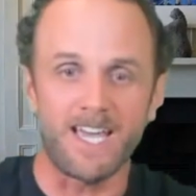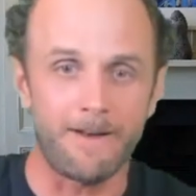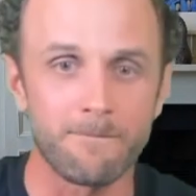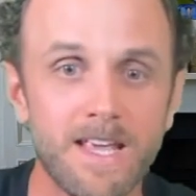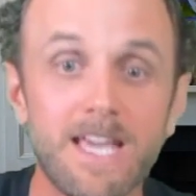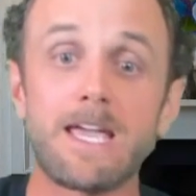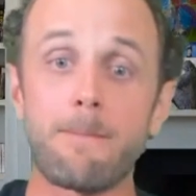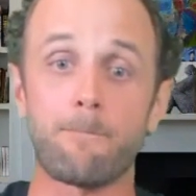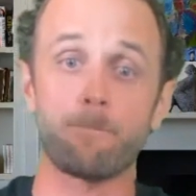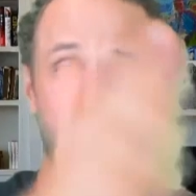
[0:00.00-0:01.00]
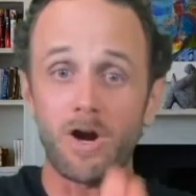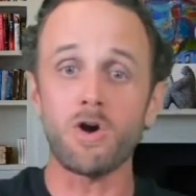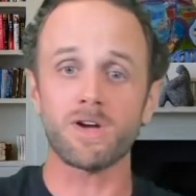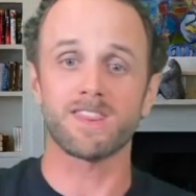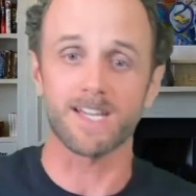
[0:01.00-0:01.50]
it. He
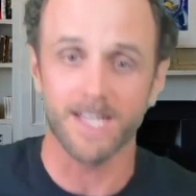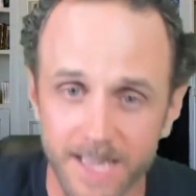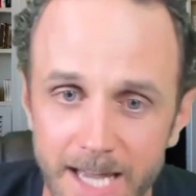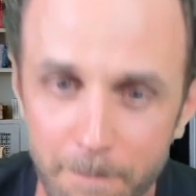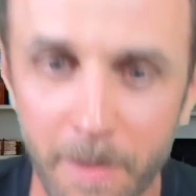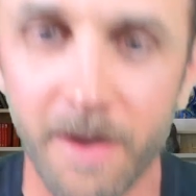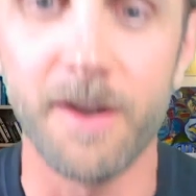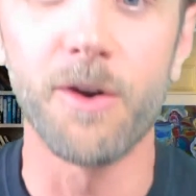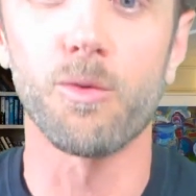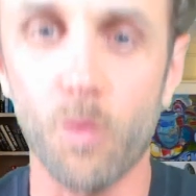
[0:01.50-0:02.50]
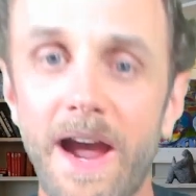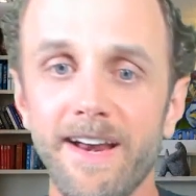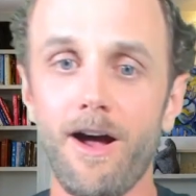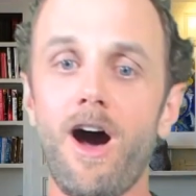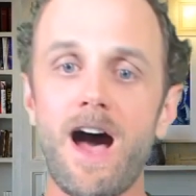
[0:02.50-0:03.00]
broke the clip
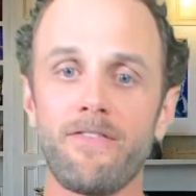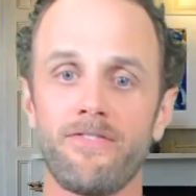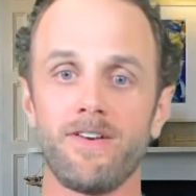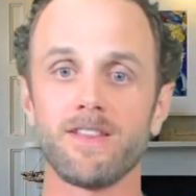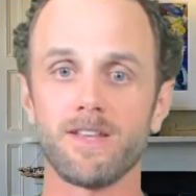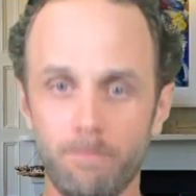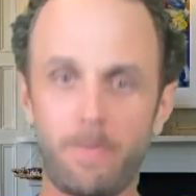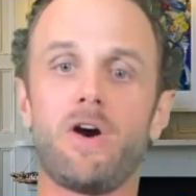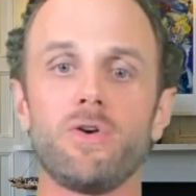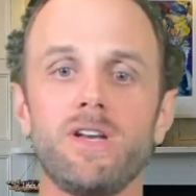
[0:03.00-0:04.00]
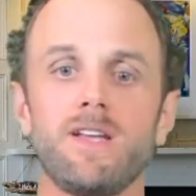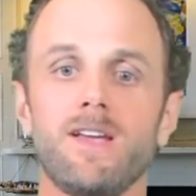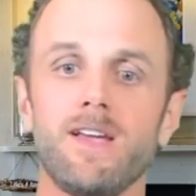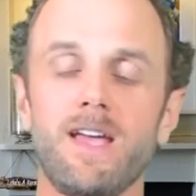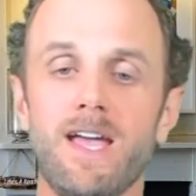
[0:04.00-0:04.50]
right off the boat,
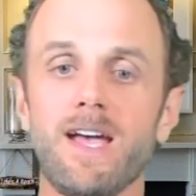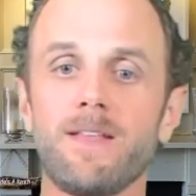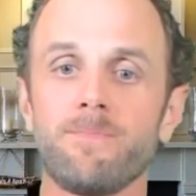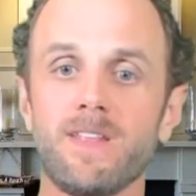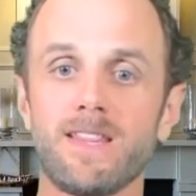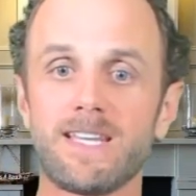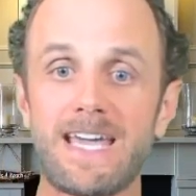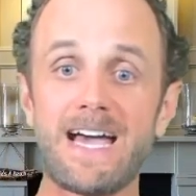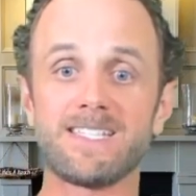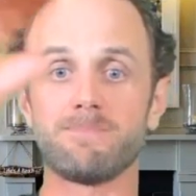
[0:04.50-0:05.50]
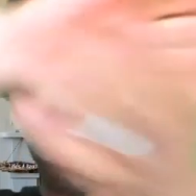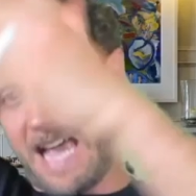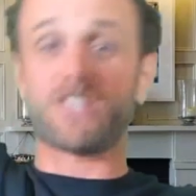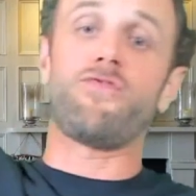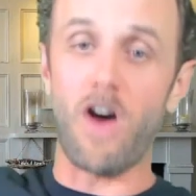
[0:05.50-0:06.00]
and the guy's
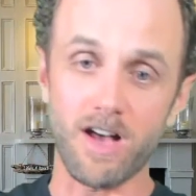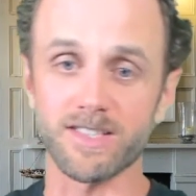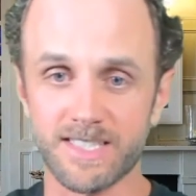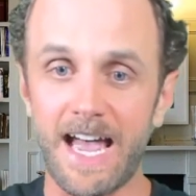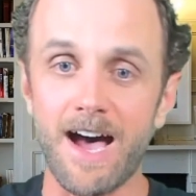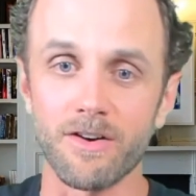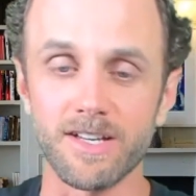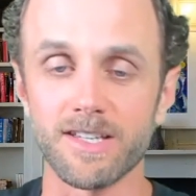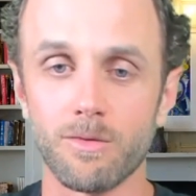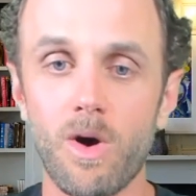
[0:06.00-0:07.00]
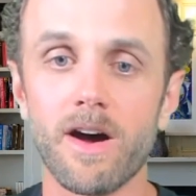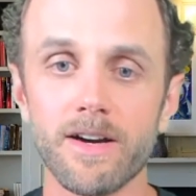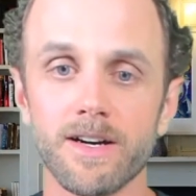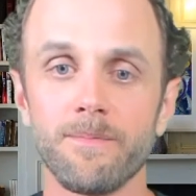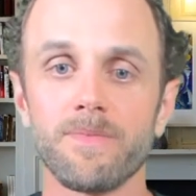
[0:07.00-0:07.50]
mast falls down into the
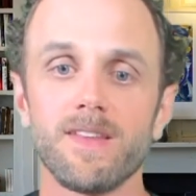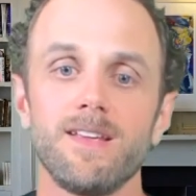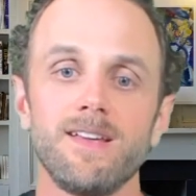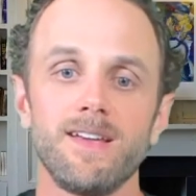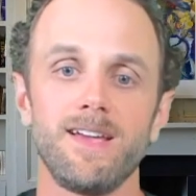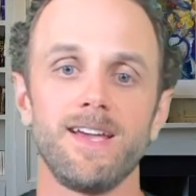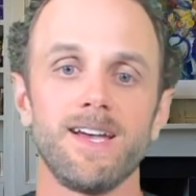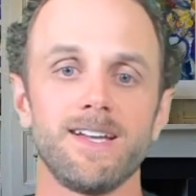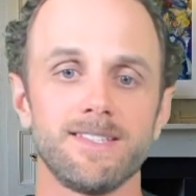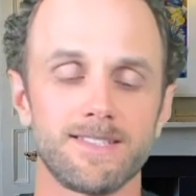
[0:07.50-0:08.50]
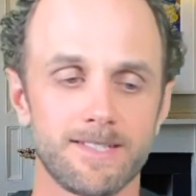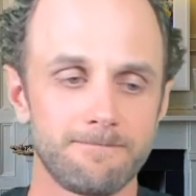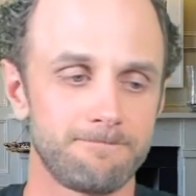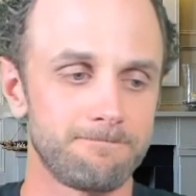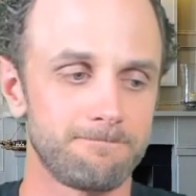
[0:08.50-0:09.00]
water, and
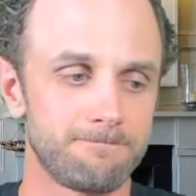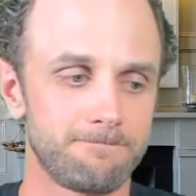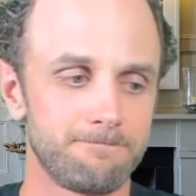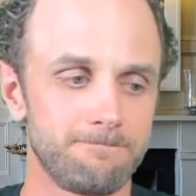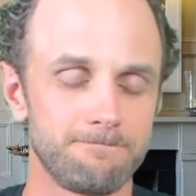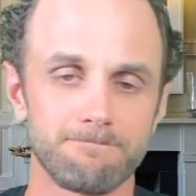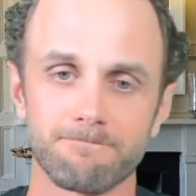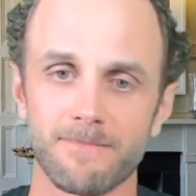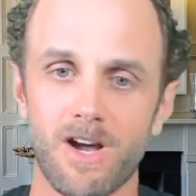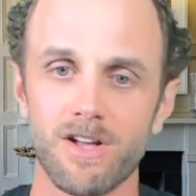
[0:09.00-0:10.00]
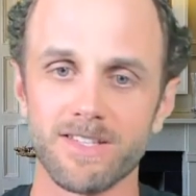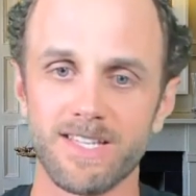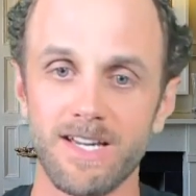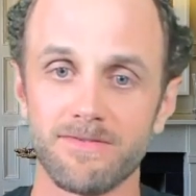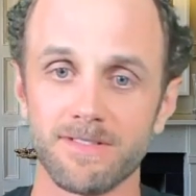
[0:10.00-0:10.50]
all is
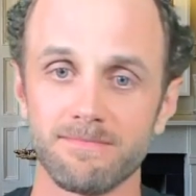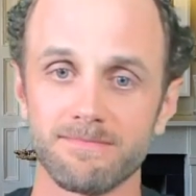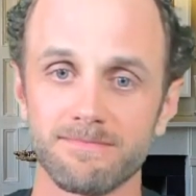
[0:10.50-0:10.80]
saved.